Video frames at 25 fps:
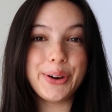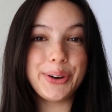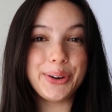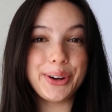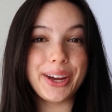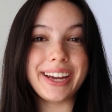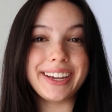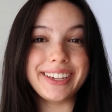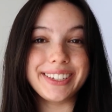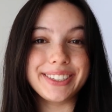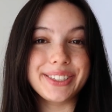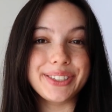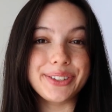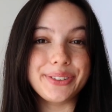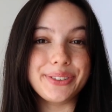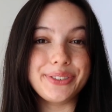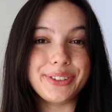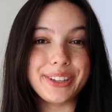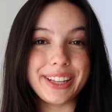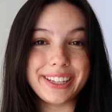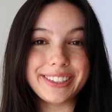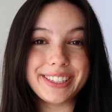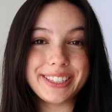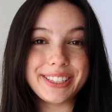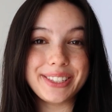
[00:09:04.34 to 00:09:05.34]
Okay, so if
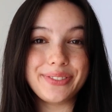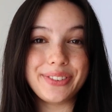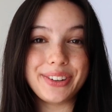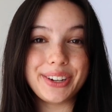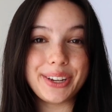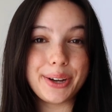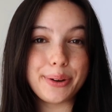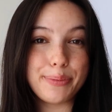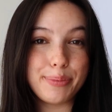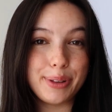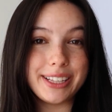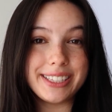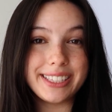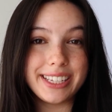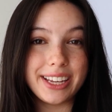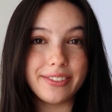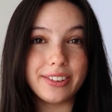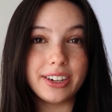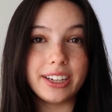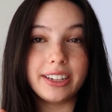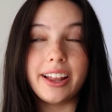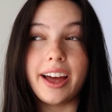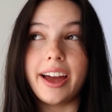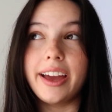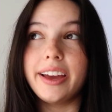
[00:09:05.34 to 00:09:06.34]
you like this video, please give
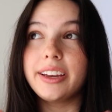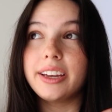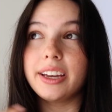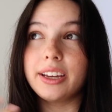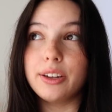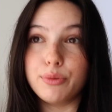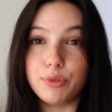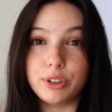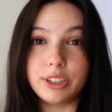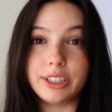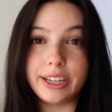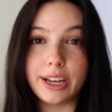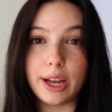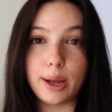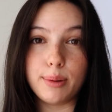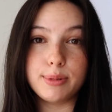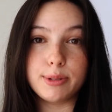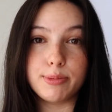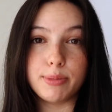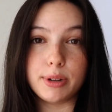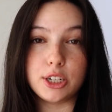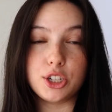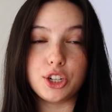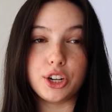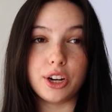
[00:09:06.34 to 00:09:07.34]
it a like. It really
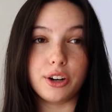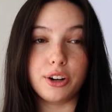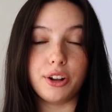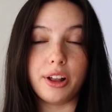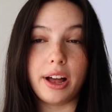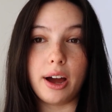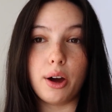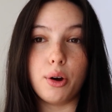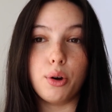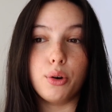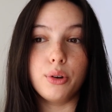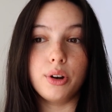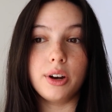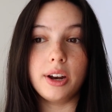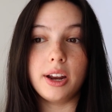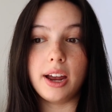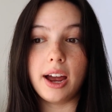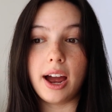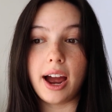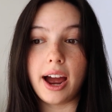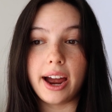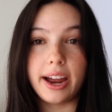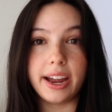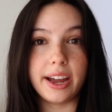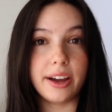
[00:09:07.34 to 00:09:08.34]
helps my channel out.
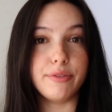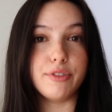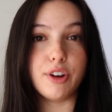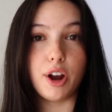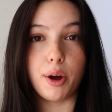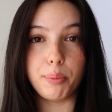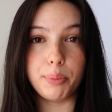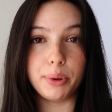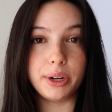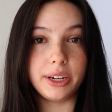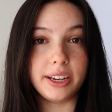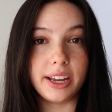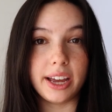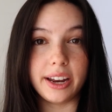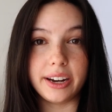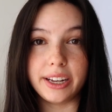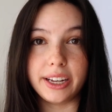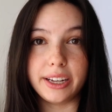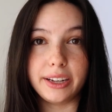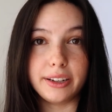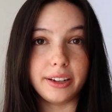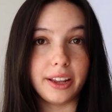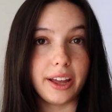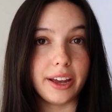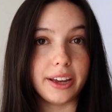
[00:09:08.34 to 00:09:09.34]
I have not been
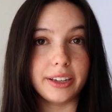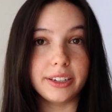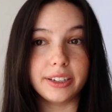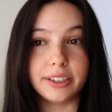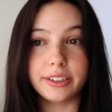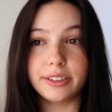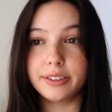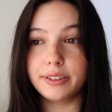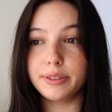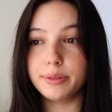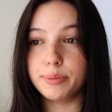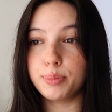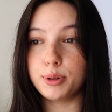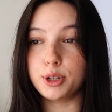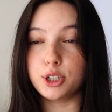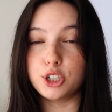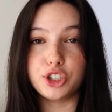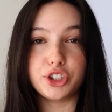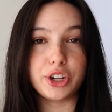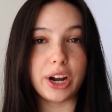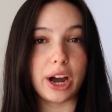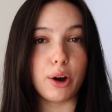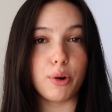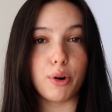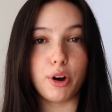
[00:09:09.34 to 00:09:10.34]
getting like
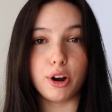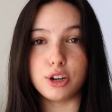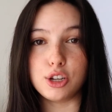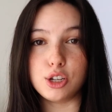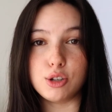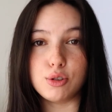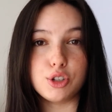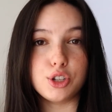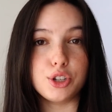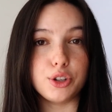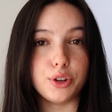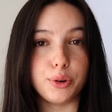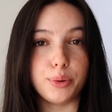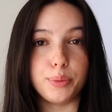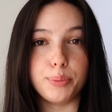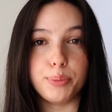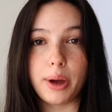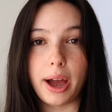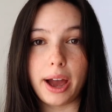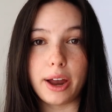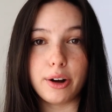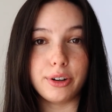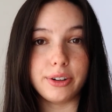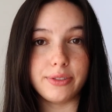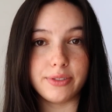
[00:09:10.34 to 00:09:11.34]
pushed out on YouTube.
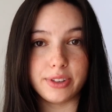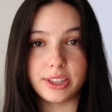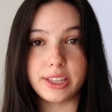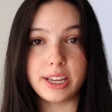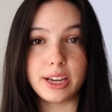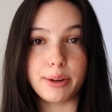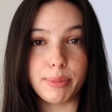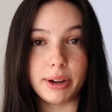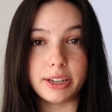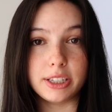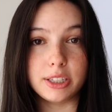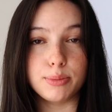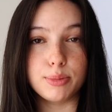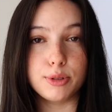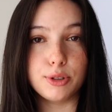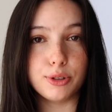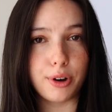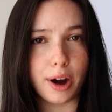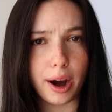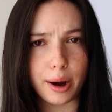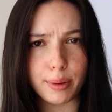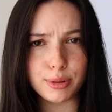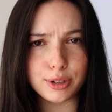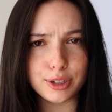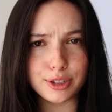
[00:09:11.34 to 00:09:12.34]
I don't even think my
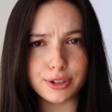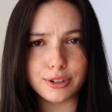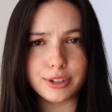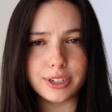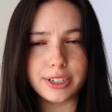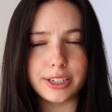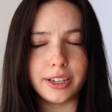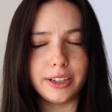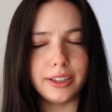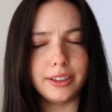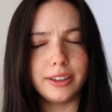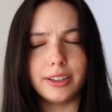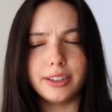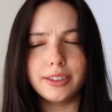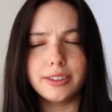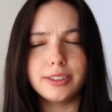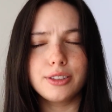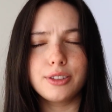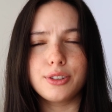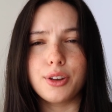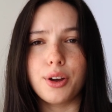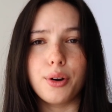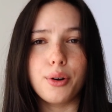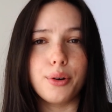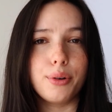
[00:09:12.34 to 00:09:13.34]
subscribers are seeing
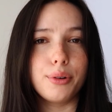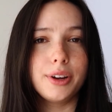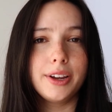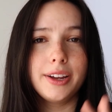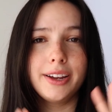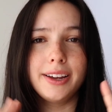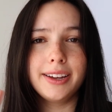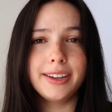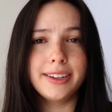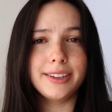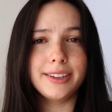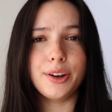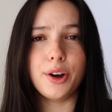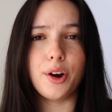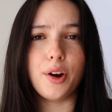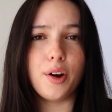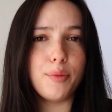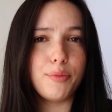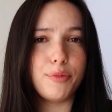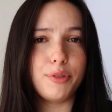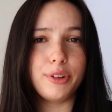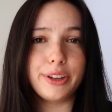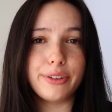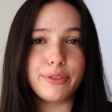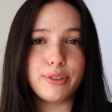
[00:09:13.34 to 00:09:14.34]
this, so
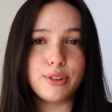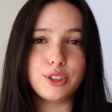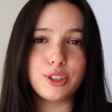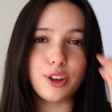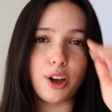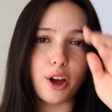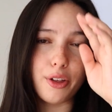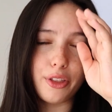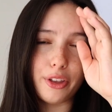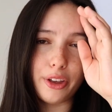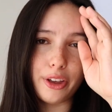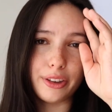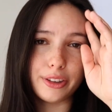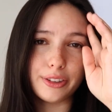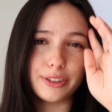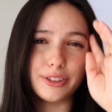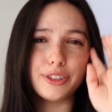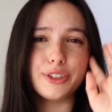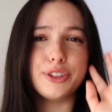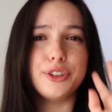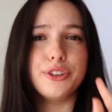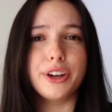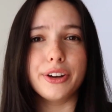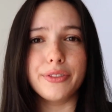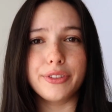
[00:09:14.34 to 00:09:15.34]
hopefully if you saw
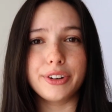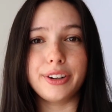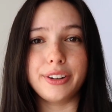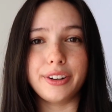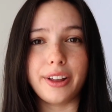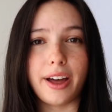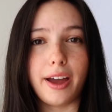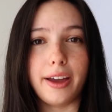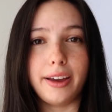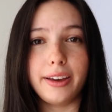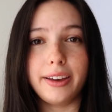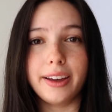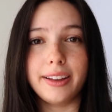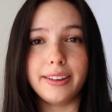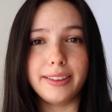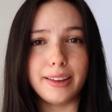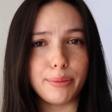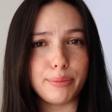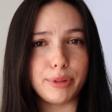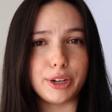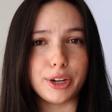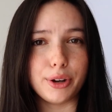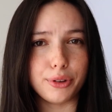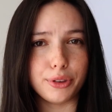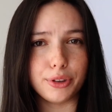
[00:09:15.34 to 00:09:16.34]
this, you'll give it a like and
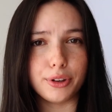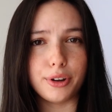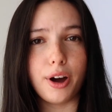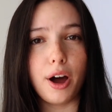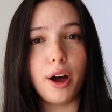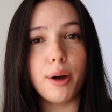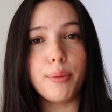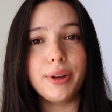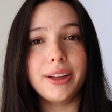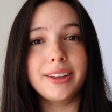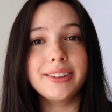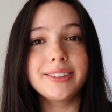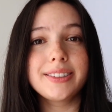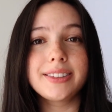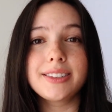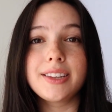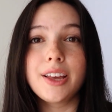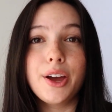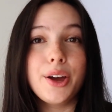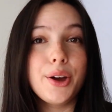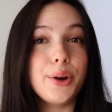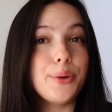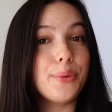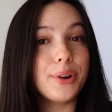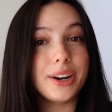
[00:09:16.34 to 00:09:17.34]
let me know in the comments
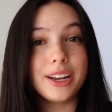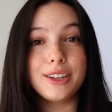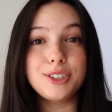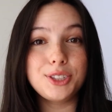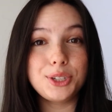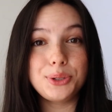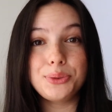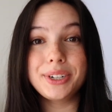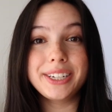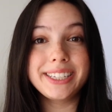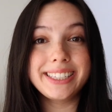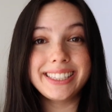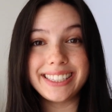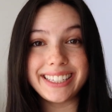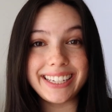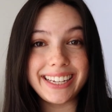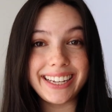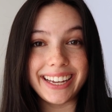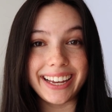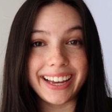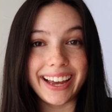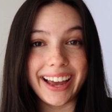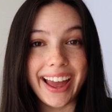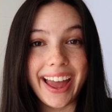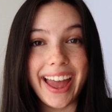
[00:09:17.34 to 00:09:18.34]
what else you want to
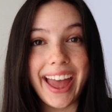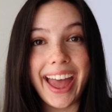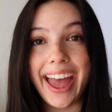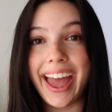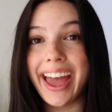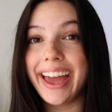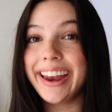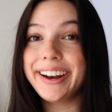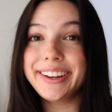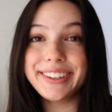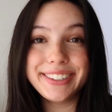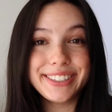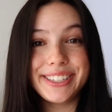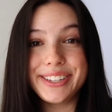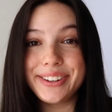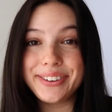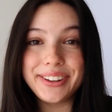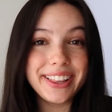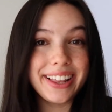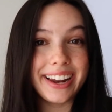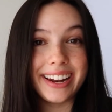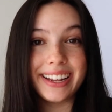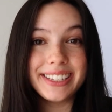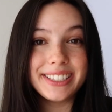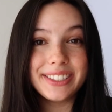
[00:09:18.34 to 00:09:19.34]
see, and I'll see you
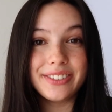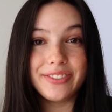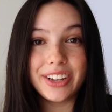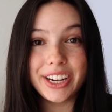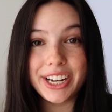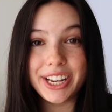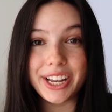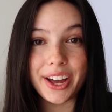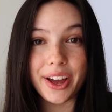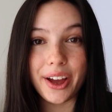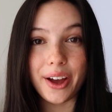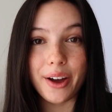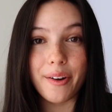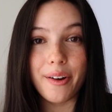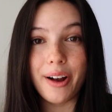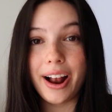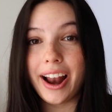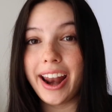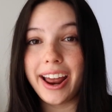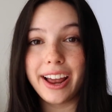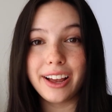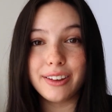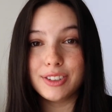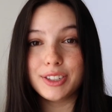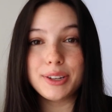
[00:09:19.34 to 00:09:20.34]
in the next video.
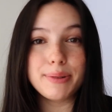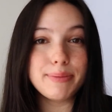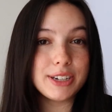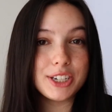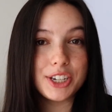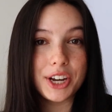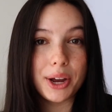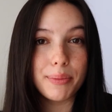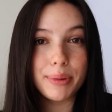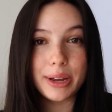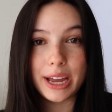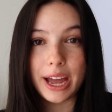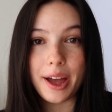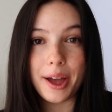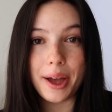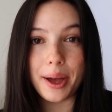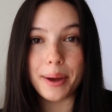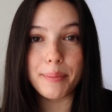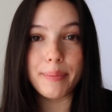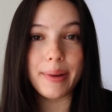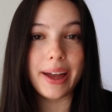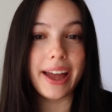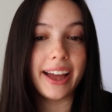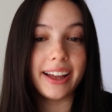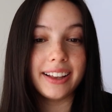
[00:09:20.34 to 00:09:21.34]
And I have so much coming
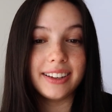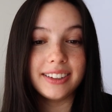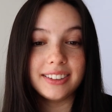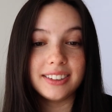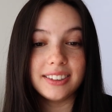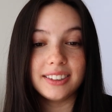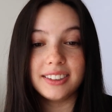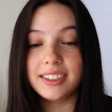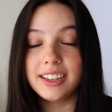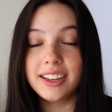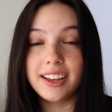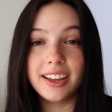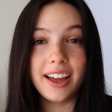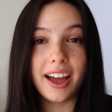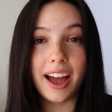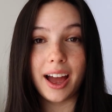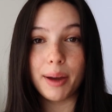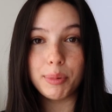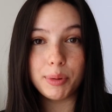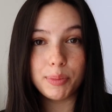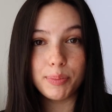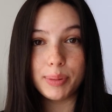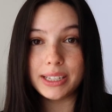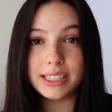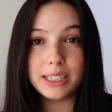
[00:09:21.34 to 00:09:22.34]
up, and
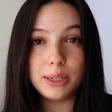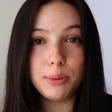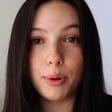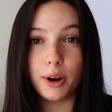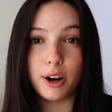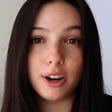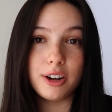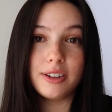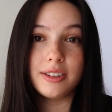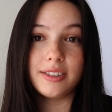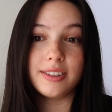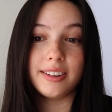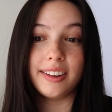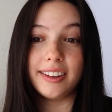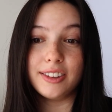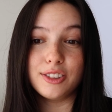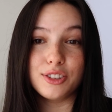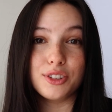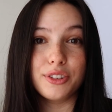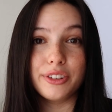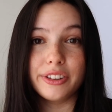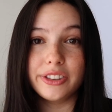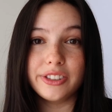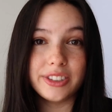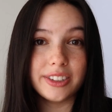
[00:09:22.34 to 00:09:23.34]
I'm a busy person,
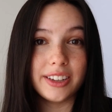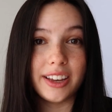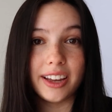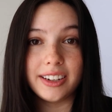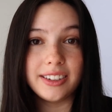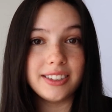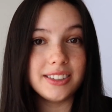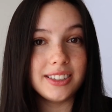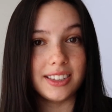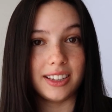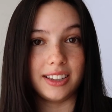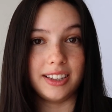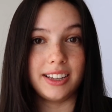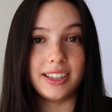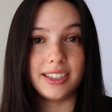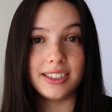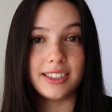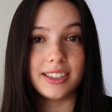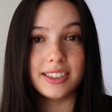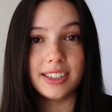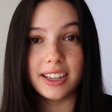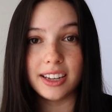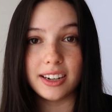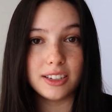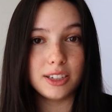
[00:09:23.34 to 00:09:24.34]
so let's get into this.
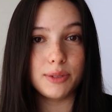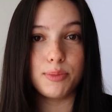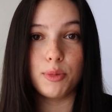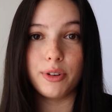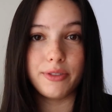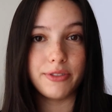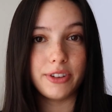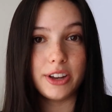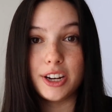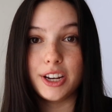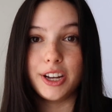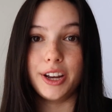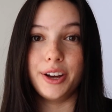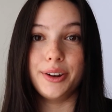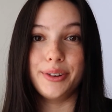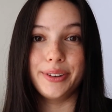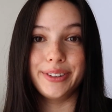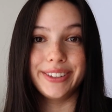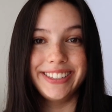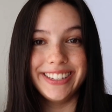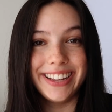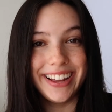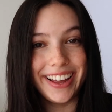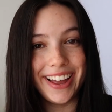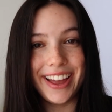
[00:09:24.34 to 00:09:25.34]
Let's get into more
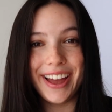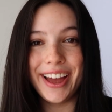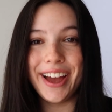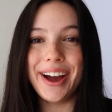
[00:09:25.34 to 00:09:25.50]
videos.